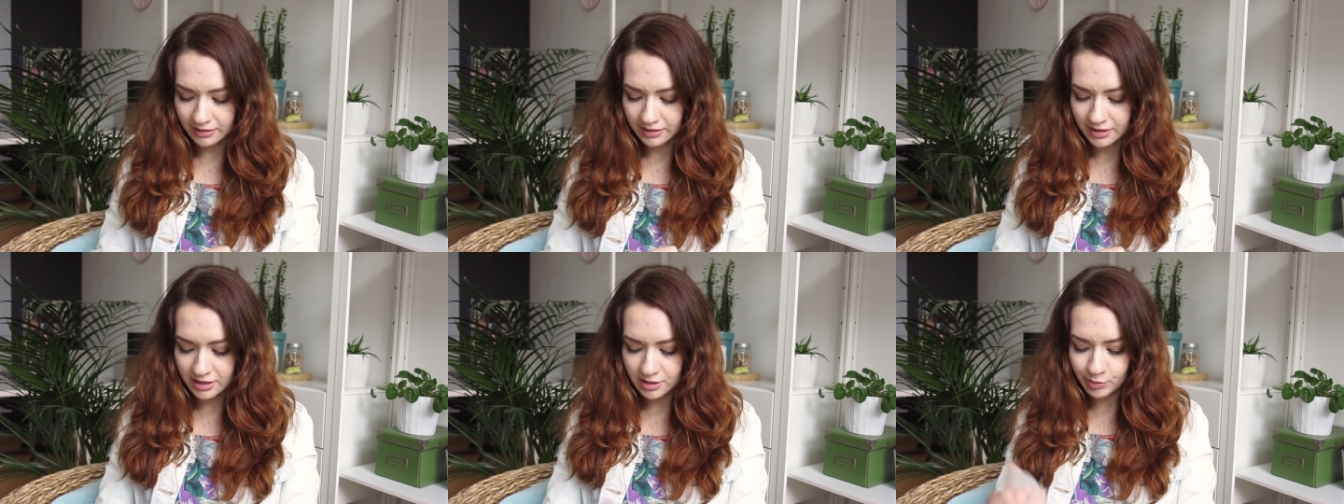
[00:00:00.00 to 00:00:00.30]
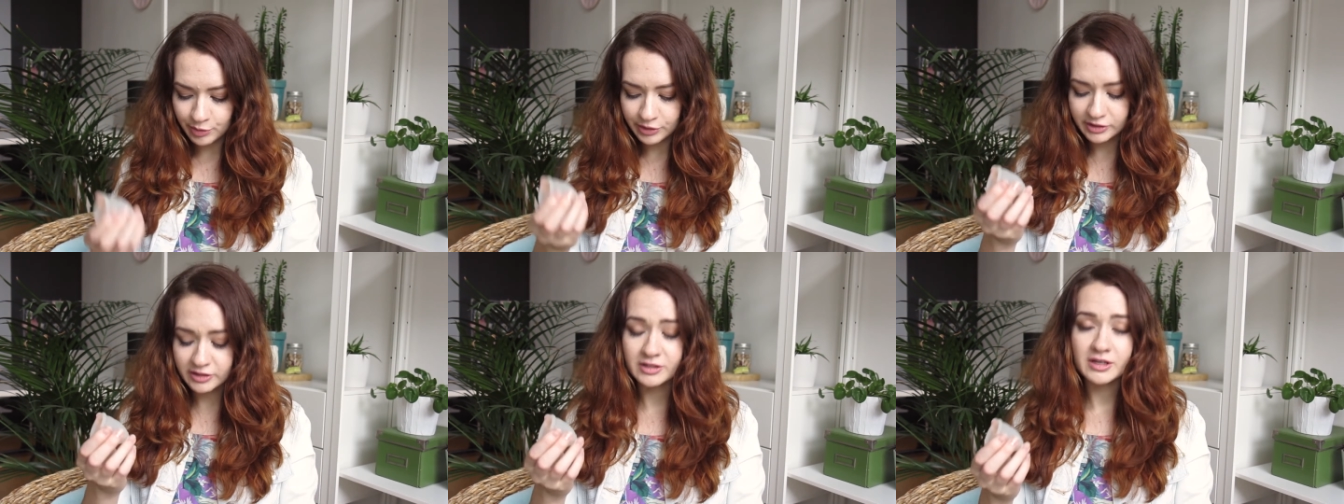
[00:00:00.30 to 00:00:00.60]

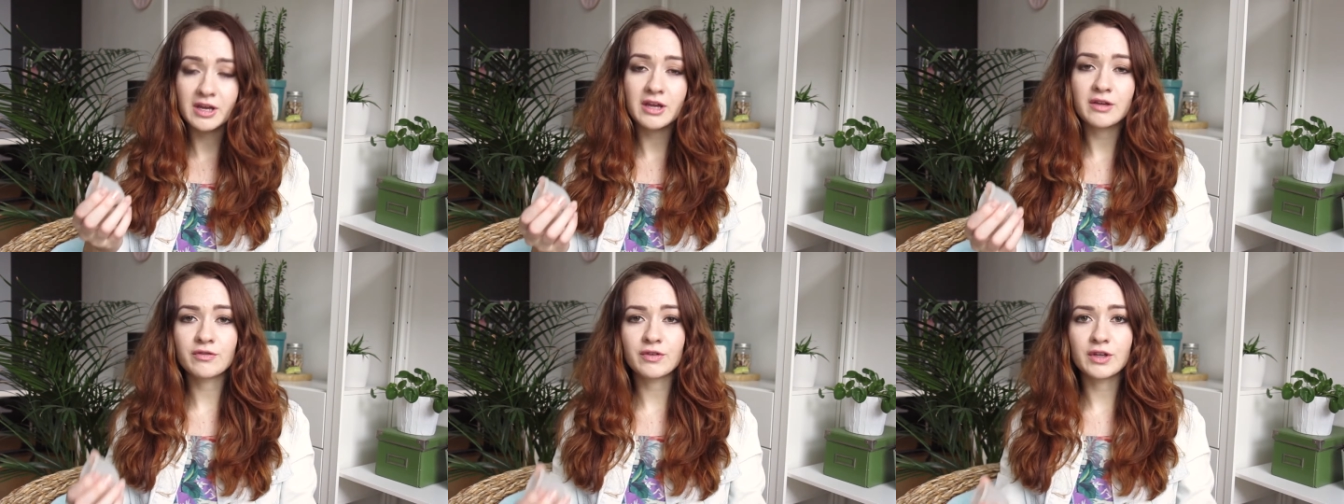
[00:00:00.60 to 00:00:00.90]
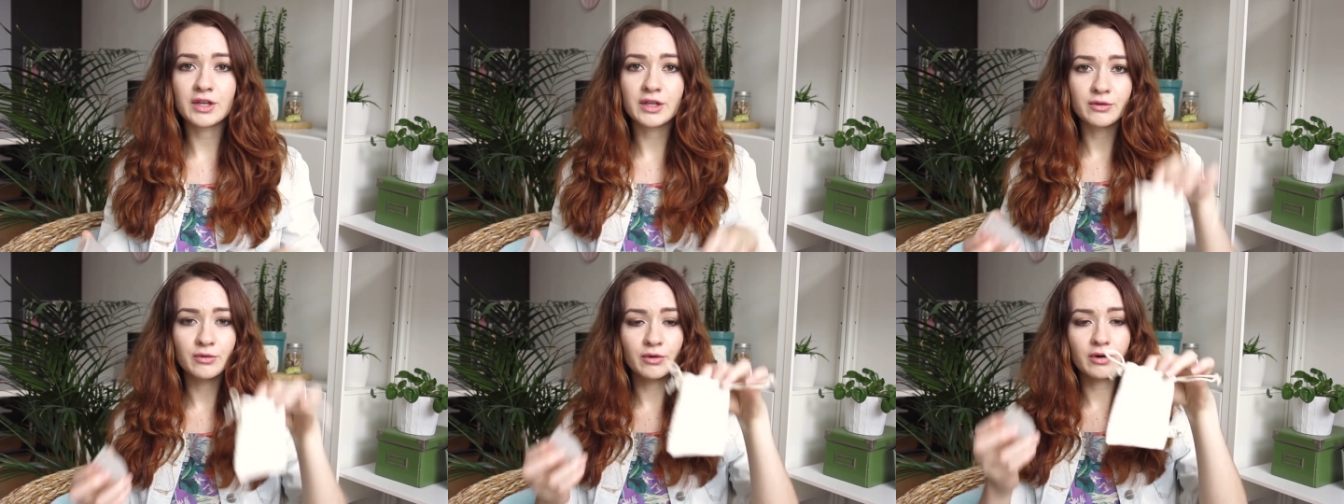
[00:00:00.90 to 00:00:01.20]
keep it safe
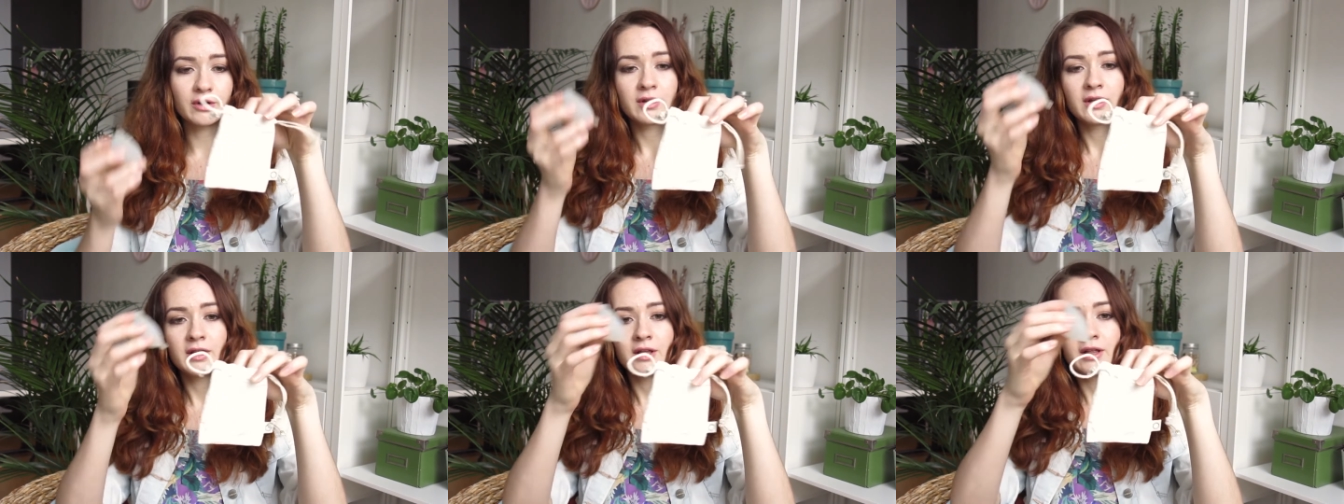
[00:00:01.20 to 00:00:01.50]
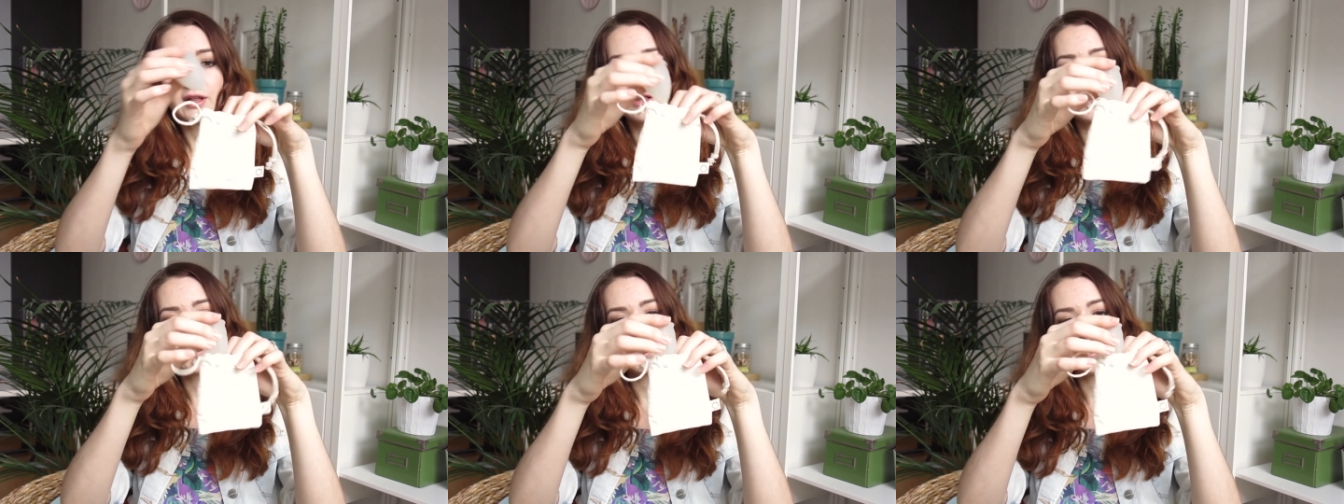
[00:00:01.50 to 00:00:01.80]
in your
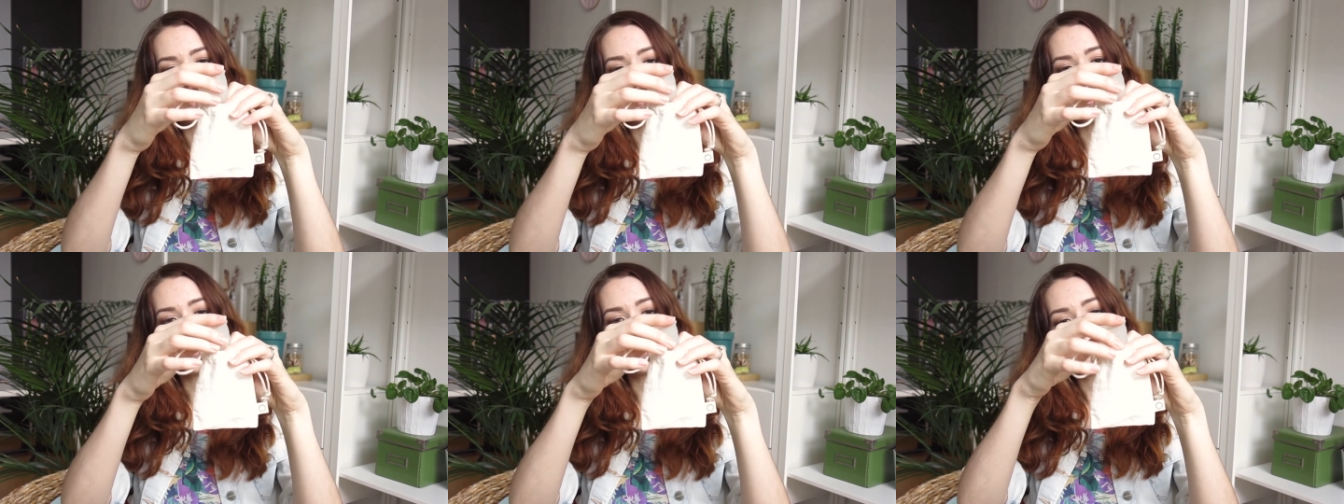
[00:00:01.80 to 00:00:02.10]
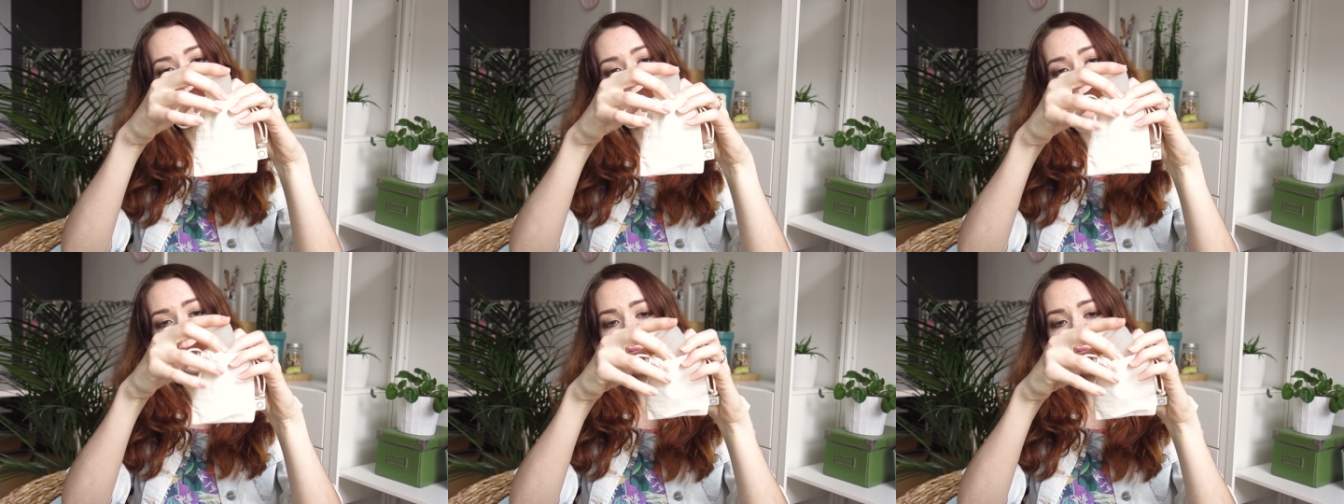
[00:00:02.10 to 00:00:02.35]
little